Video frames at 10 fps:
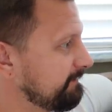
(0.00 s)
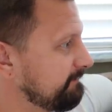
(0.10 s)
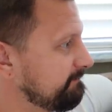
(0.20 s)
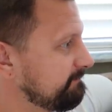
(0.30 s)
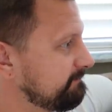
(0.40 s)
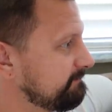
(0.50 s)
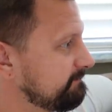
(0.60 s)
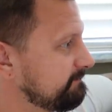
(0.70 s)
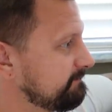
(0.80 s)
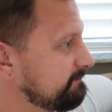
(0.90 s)

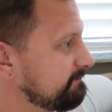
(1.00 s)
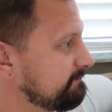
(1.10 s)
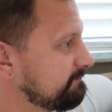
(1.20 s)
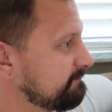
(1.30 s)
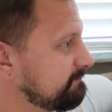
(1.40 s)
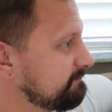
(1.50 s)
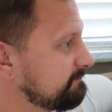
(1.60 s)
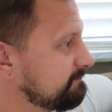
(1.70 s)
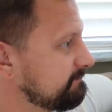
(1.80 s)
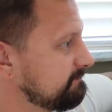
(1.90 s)

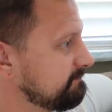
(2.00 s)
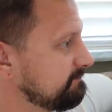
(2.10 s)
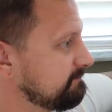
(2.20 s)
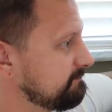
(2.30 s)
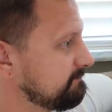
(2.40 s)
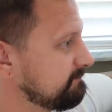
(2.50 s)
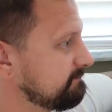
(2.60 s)
The person shown says nothing.